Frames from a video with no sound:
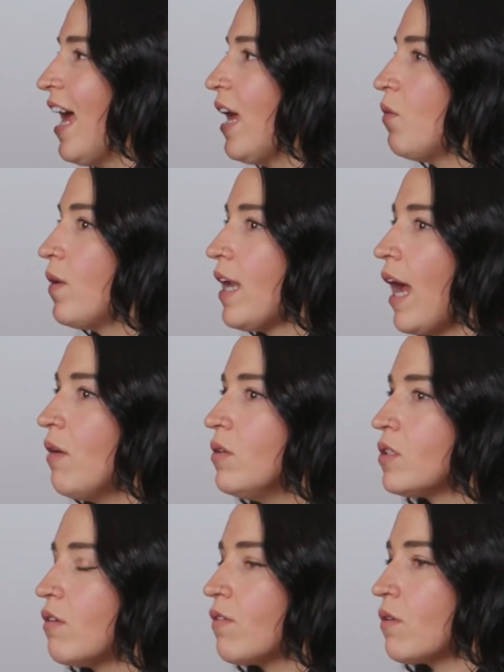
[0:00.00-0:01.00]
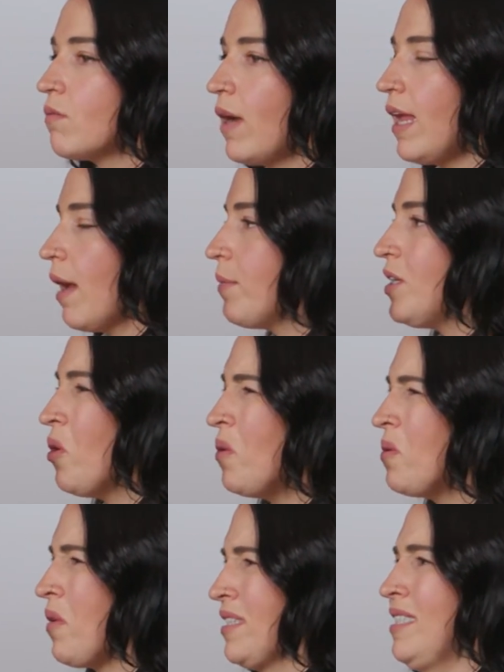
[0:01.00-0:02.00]
And when I was overweight, no
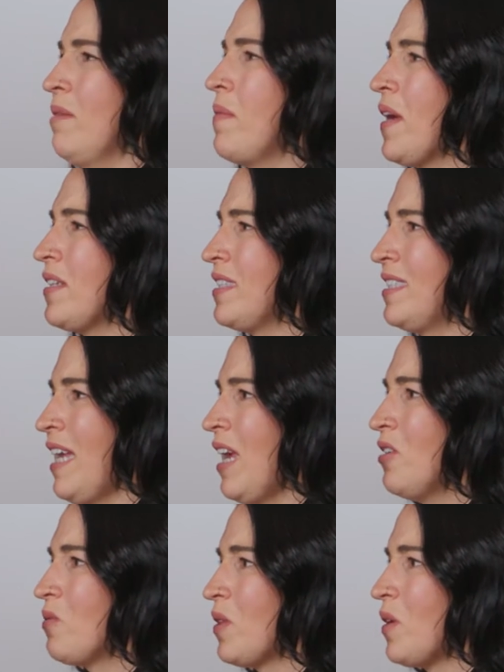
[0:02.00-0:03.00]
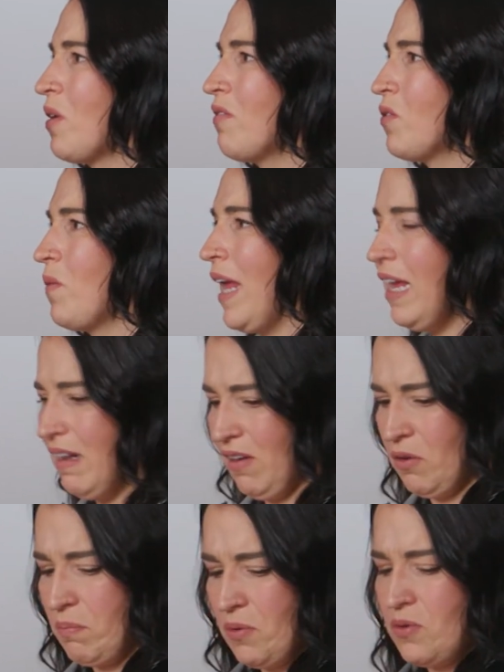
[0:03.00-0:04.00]
one wants to be on stage when they're overweight and
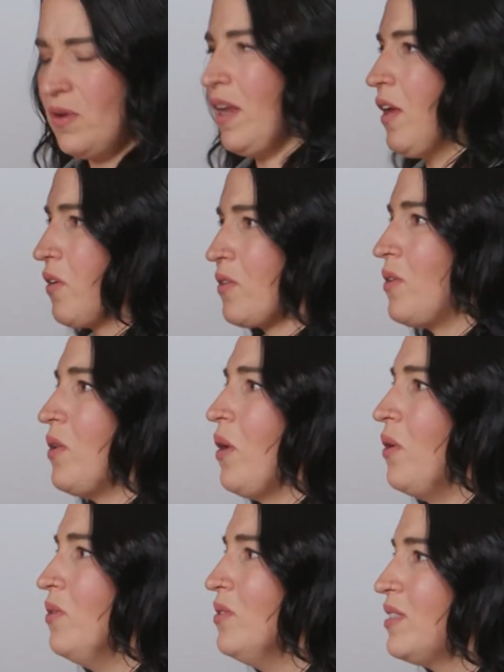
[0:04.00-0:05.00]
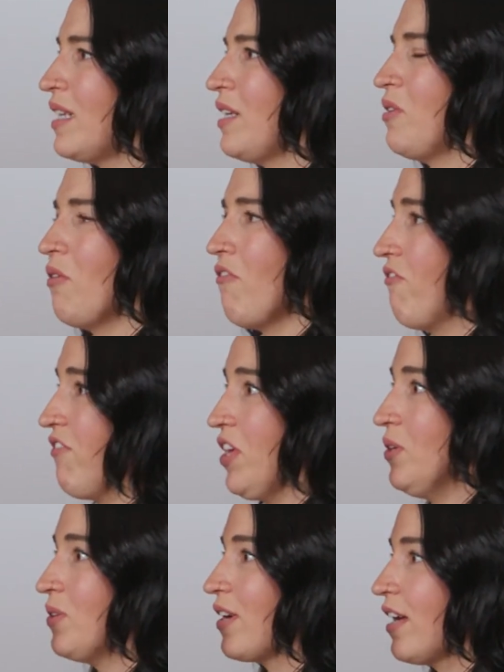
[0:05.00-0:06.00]
you're pulling at your clothes and you don't
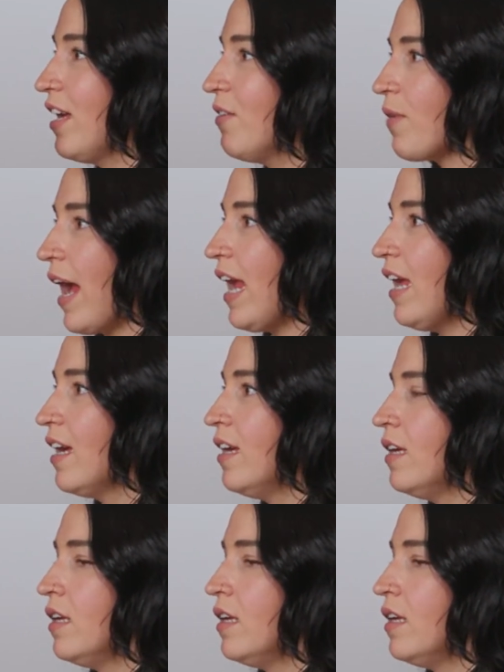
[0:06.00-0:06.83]
feel good, right?